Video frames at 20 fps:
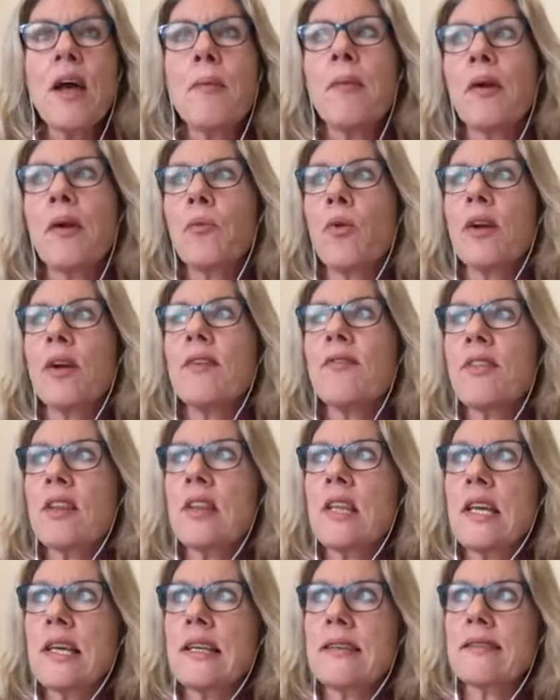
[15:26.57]
But one of the
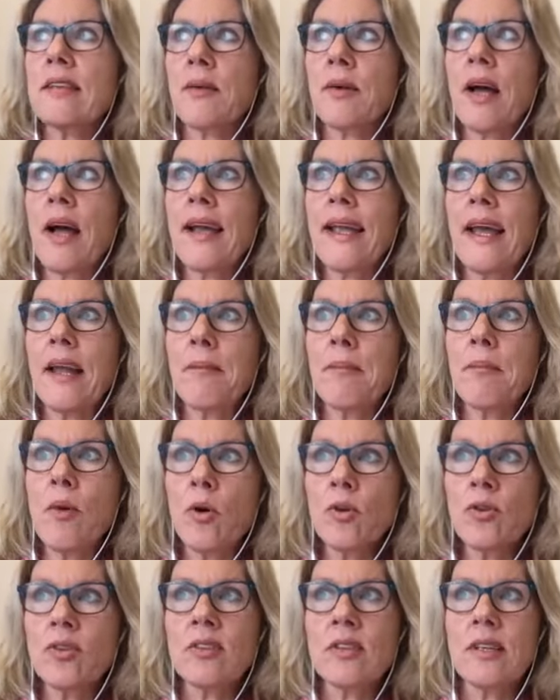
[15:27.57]
things that I get
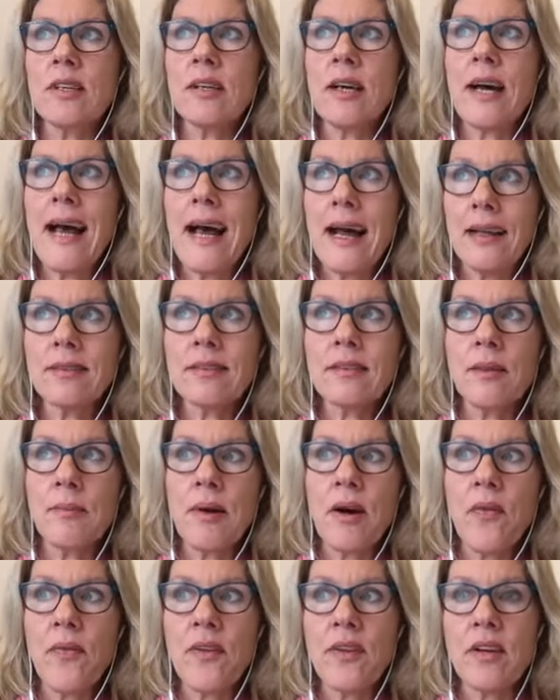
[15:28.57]
most asked
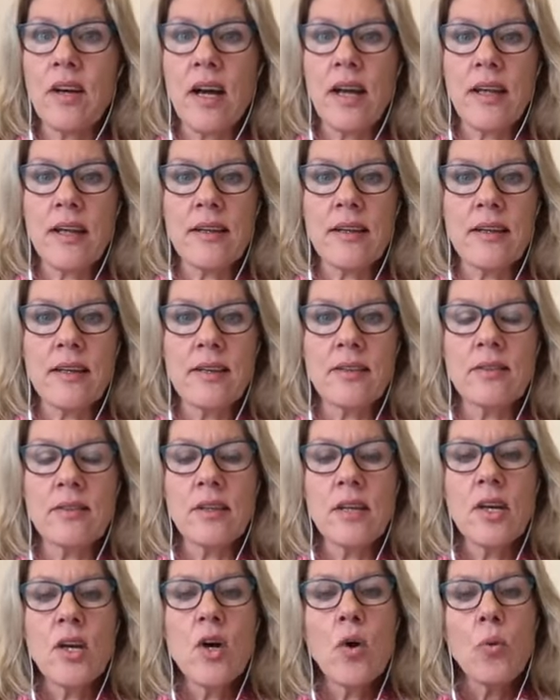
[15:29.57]
about the diet is,
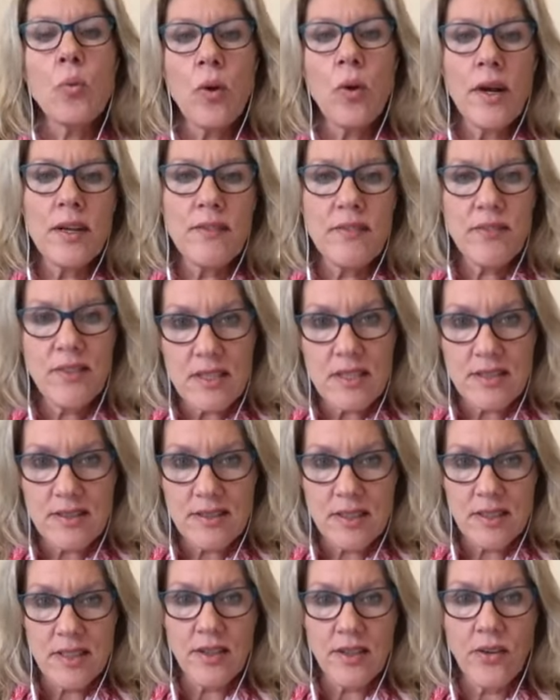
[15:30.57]
what if there's
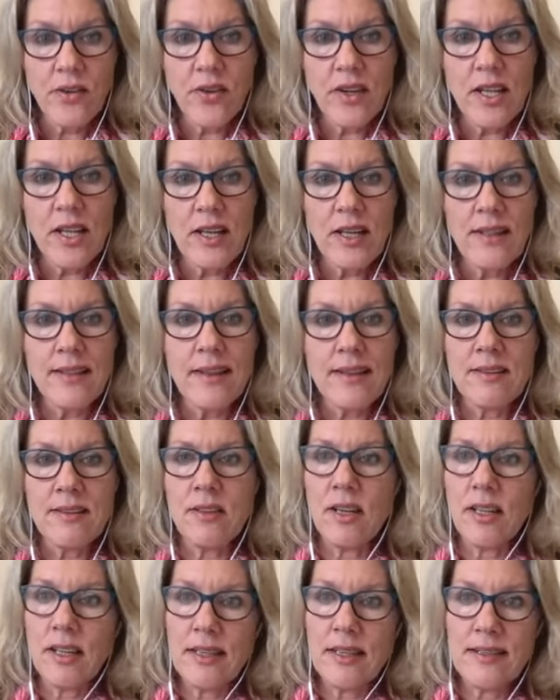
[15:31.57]
an ingredient that's
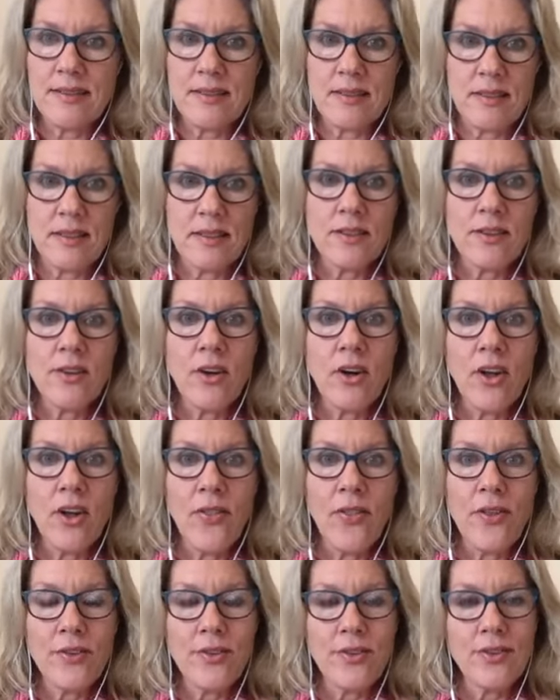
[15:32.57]
not listed on
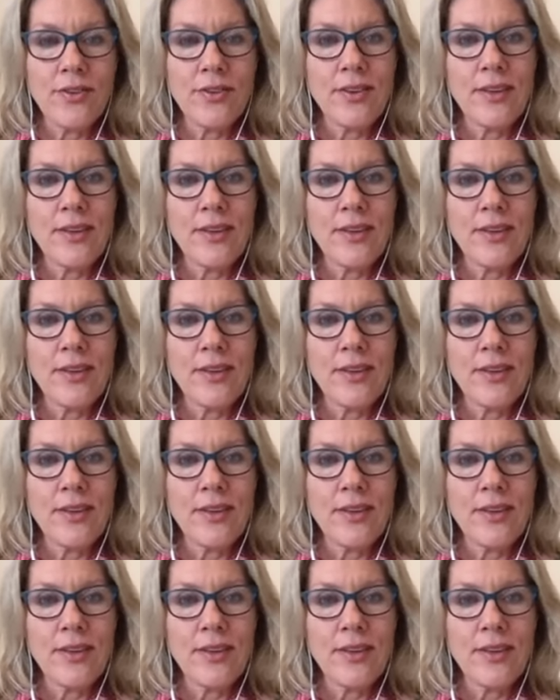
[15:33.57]
this